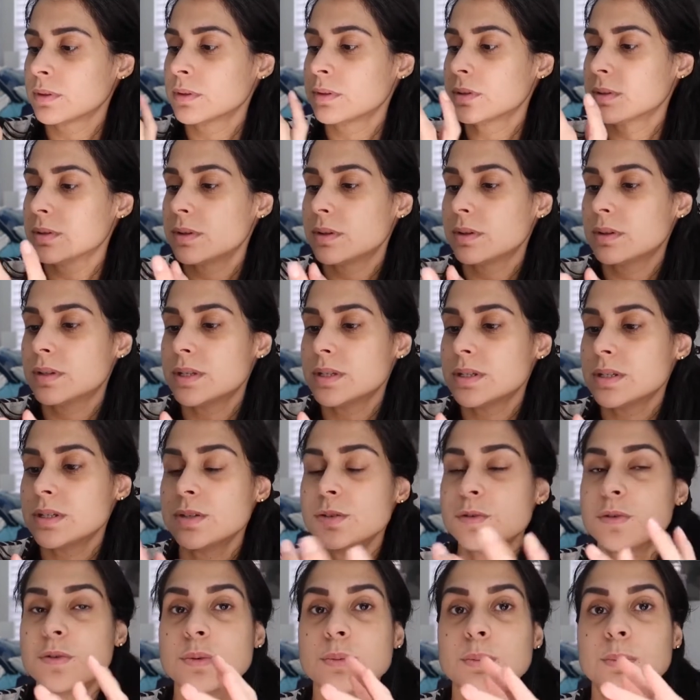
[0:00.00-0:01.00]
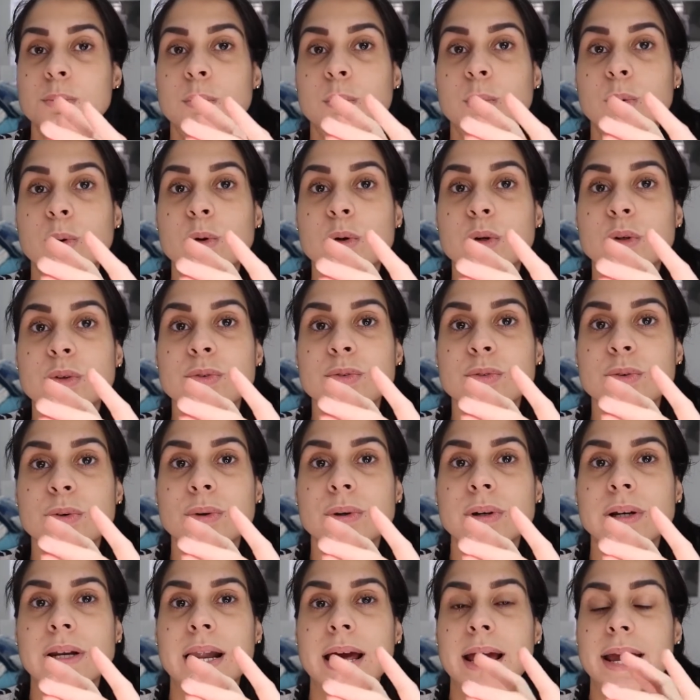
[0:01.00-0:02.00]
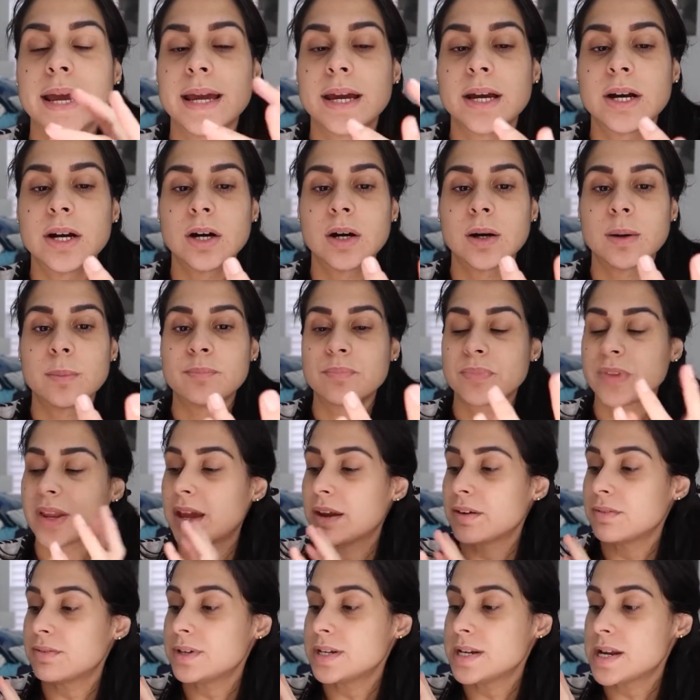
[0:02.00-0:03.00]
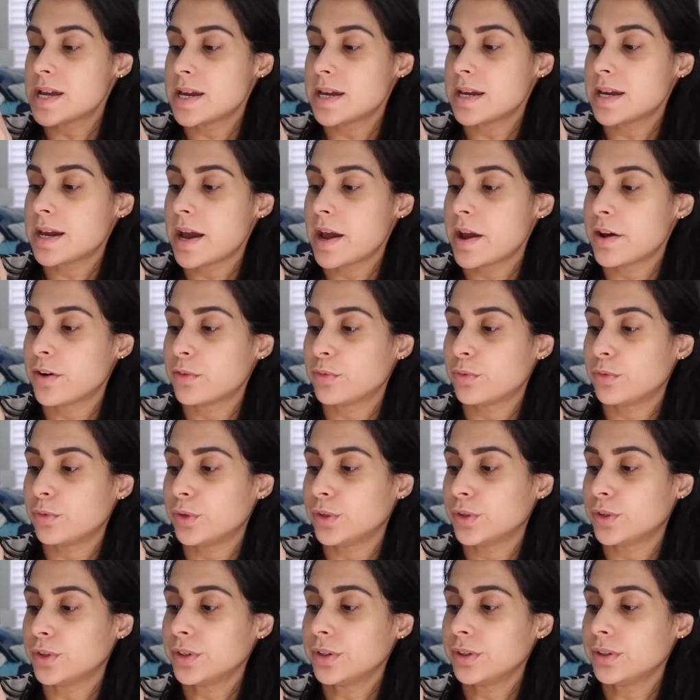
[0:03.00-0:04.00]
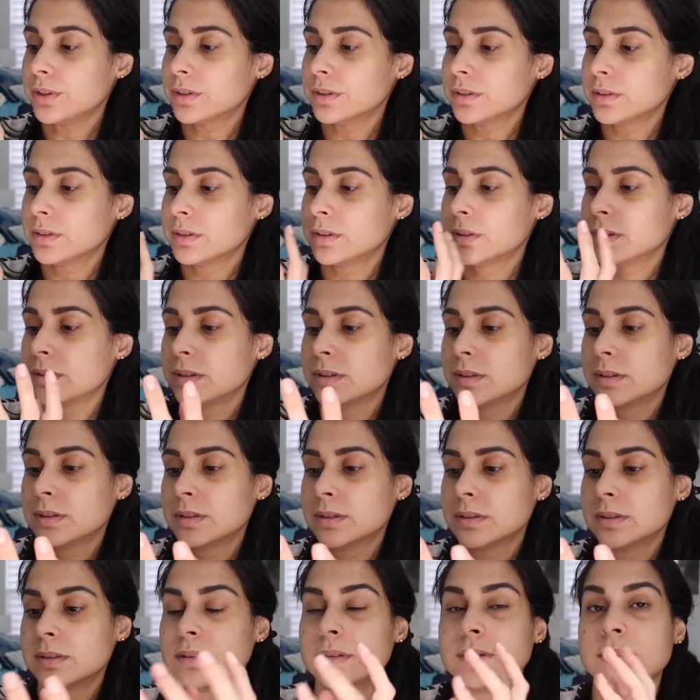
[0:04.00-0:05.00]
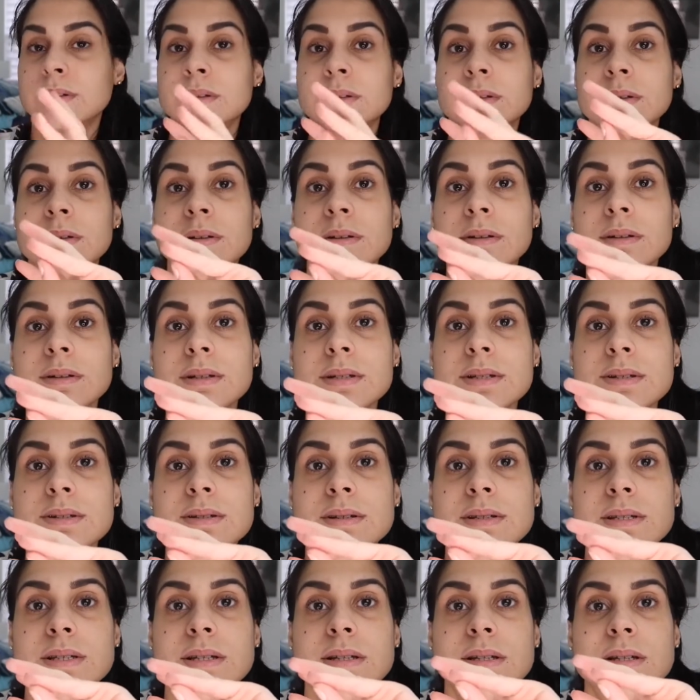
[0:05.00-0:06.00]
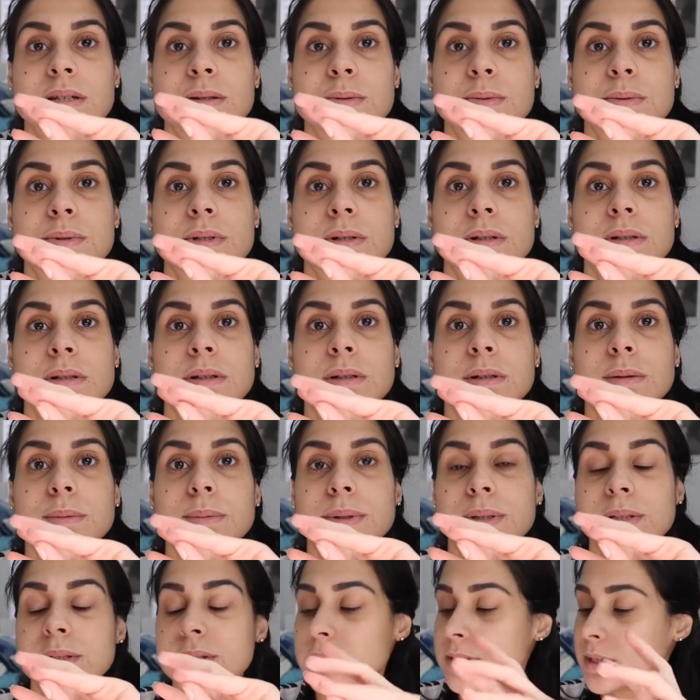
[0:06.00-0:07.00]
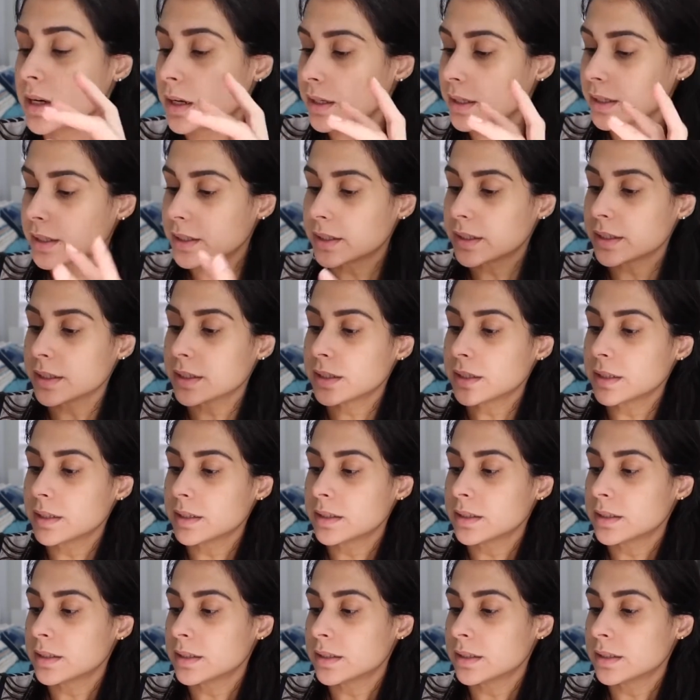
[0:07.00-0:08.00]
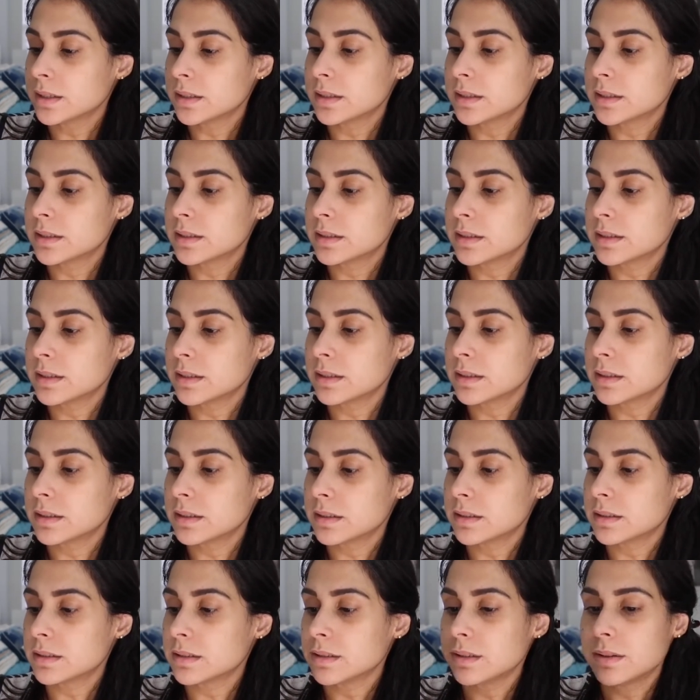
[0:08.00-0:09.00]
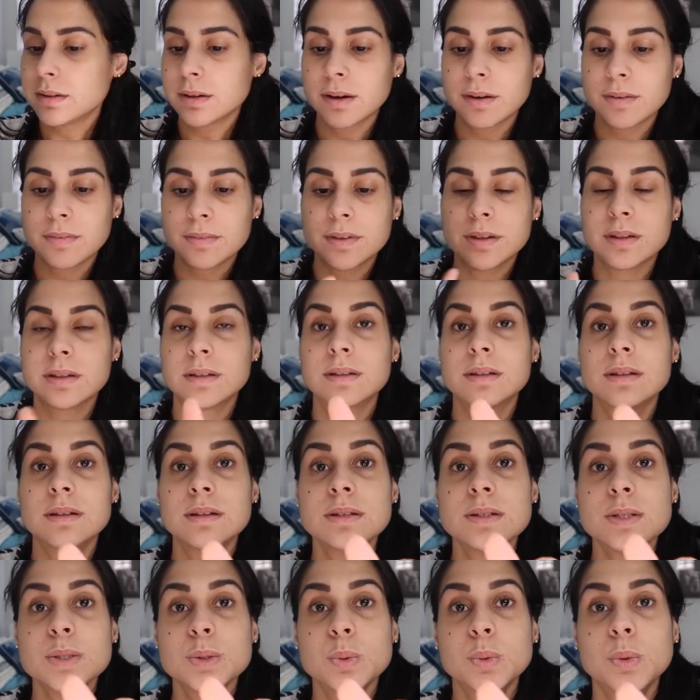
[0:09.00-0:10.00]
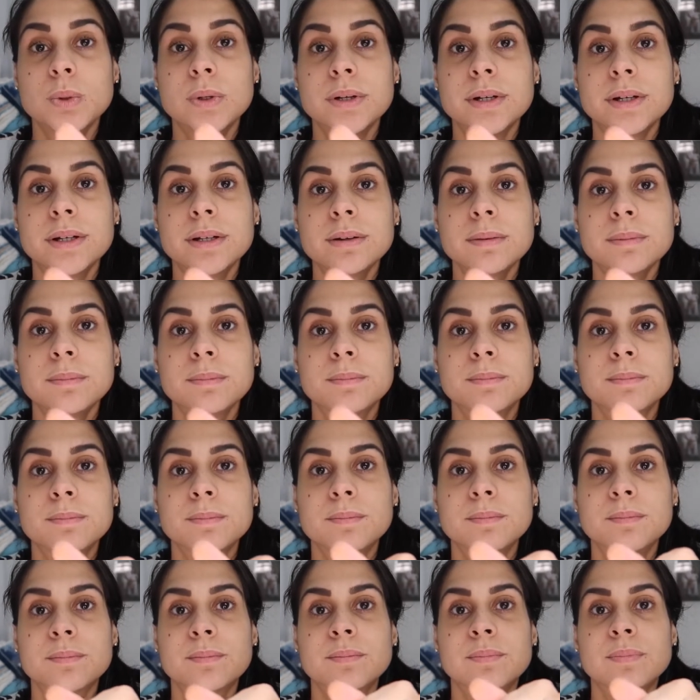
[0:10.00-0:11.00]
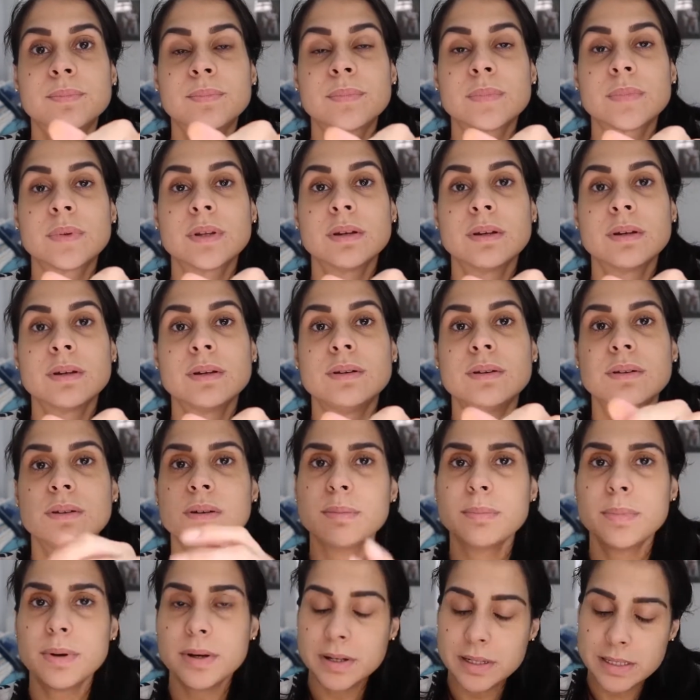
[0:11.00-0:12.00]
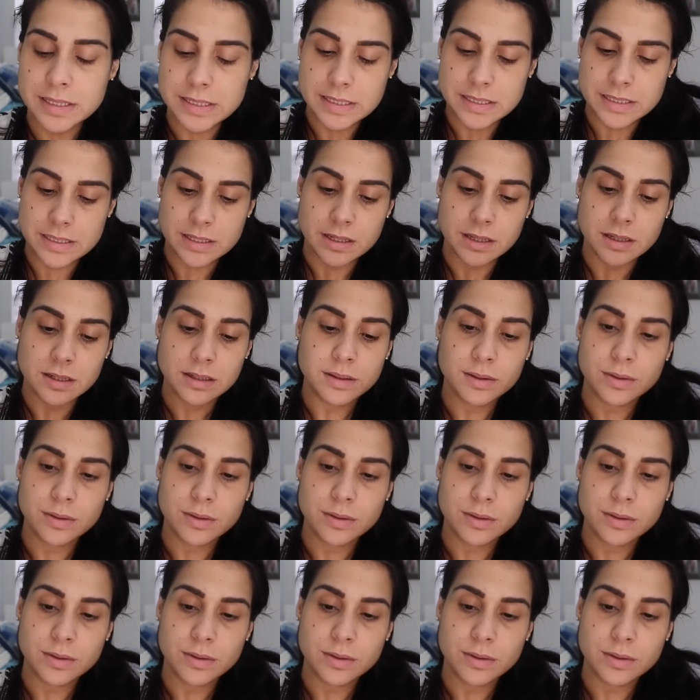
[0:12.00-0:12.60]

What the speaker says: So this is more for like everyday kind of look. You can see this one's a little bit darker than you have then this one. You can barely see it.